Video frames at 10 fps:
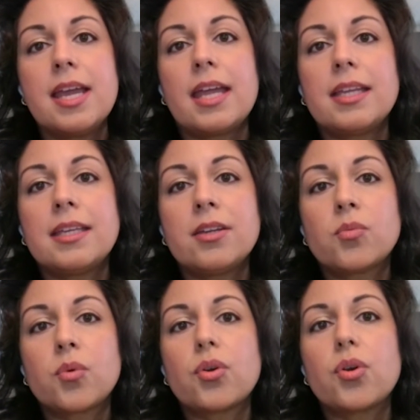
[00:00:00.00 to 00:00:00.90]
And here
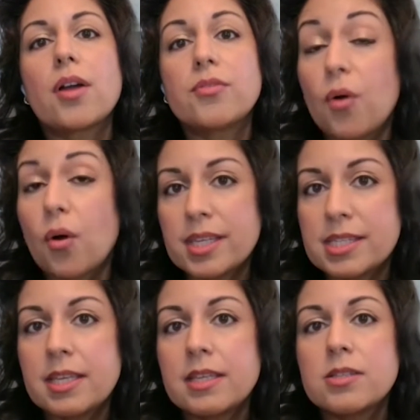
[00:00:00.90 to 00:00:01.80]
we're not
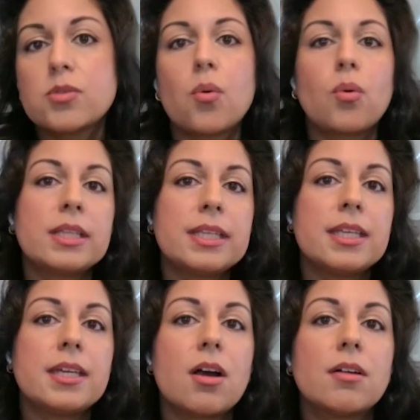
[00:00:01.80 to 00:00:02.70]
focusing
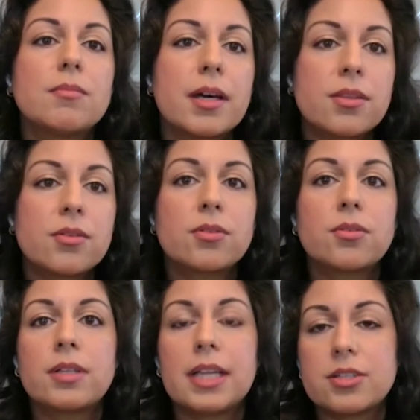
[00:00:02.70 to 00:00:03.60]
solely on
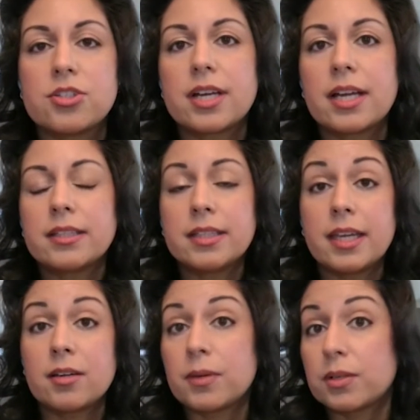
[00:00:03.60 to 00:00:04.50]
motherhood and
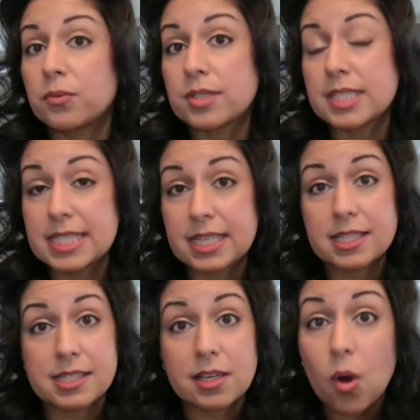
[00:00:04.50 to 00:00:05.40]
childcare, but we're
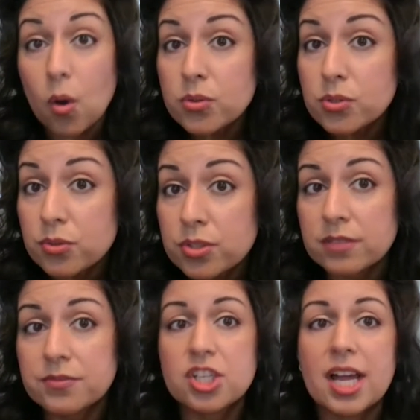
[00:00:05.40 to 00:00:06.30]
discussing all sorts
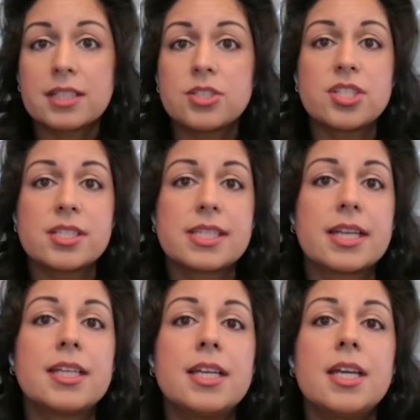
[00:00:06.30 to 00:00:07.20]
of challenges
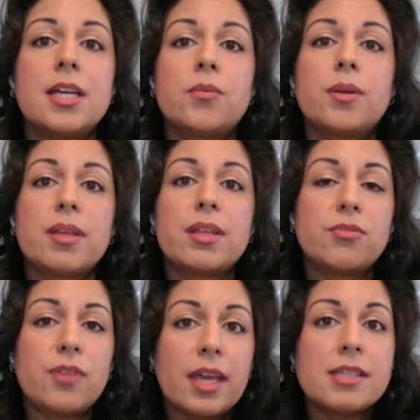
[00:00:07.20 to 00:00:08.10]
that women
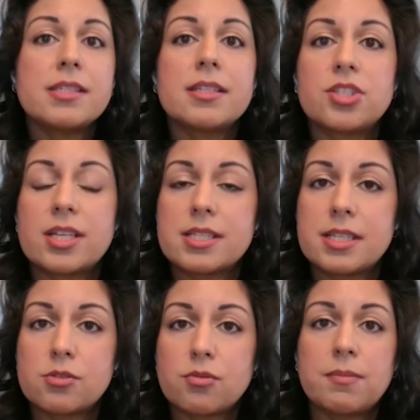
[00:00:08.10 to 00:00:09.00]
face, such as
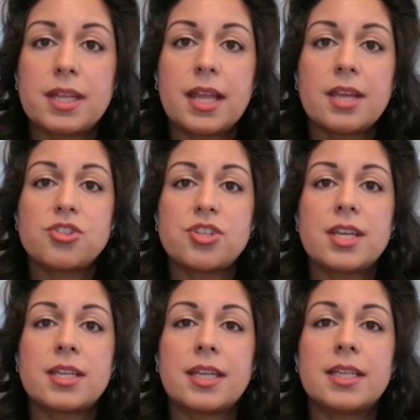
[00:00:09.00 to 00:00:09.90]

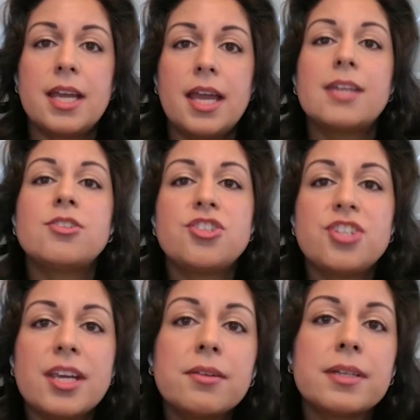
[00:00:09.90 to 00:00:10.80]
discrimination, and
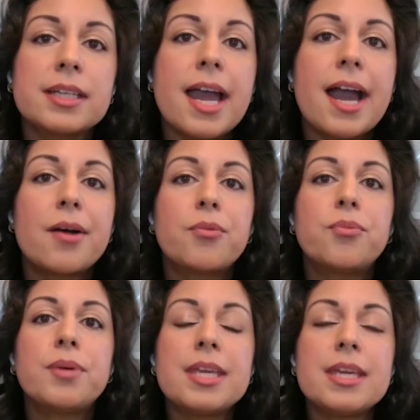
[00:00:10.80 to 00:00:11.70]
sharing how
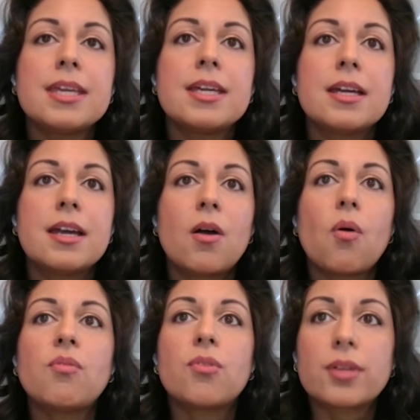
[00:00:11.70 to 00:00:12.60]
we
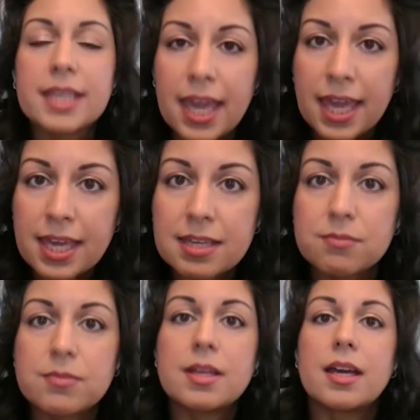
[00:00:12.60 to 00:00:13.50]

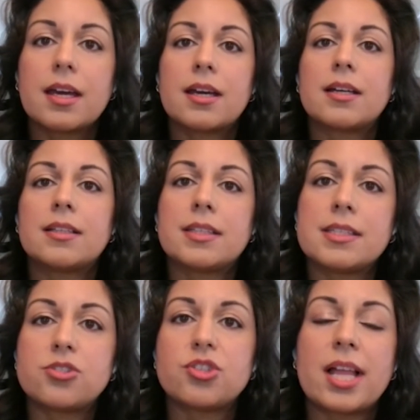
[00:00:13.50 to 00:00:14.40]
overcame
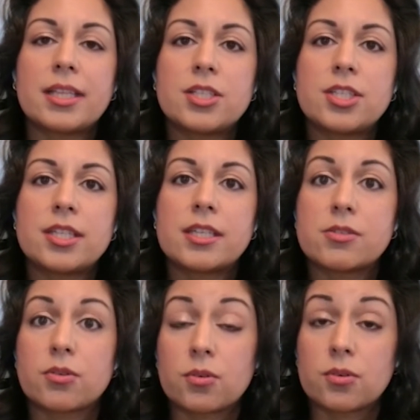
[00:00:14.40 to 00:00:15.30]
these challenges,
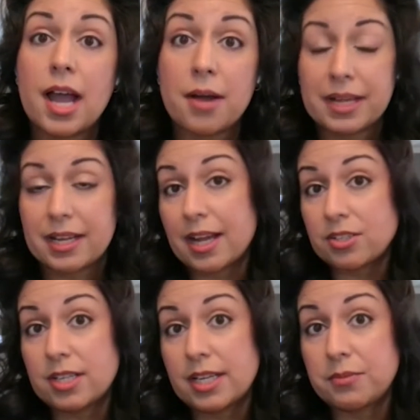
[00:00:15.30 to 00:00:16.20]
or how
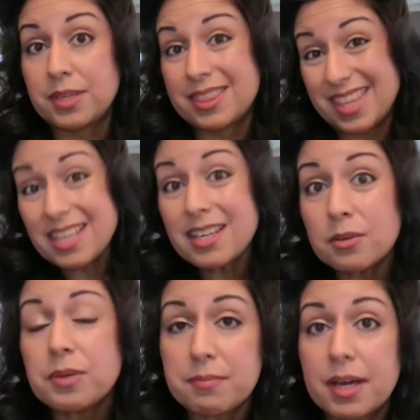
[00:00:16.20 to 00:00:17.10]
actually we think
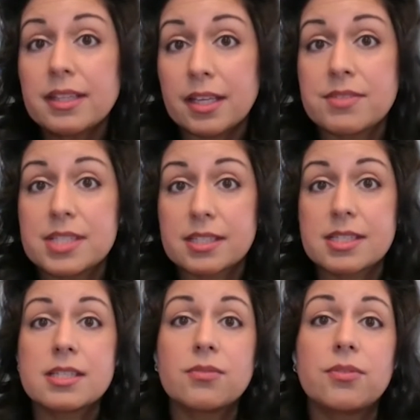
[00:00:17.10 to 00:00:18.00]
we might have
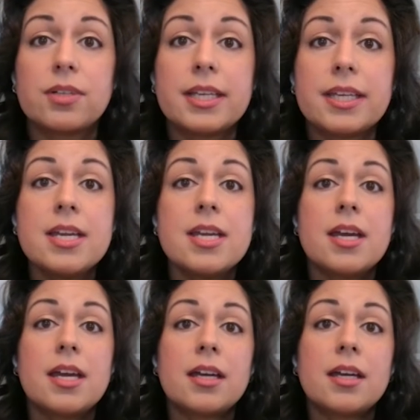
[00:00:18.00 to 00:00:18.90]
successfully
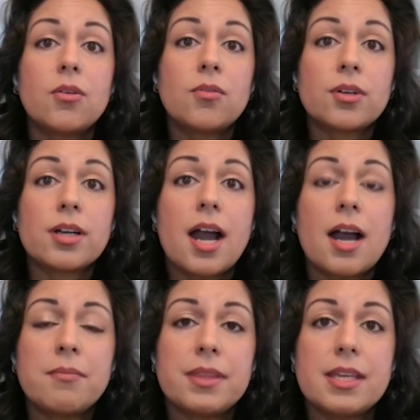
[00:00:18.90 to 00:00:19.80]

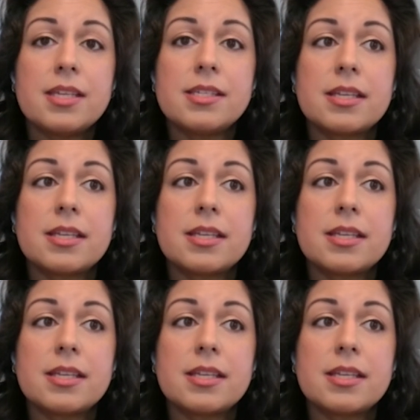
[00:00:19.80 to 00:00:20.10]
overcome this.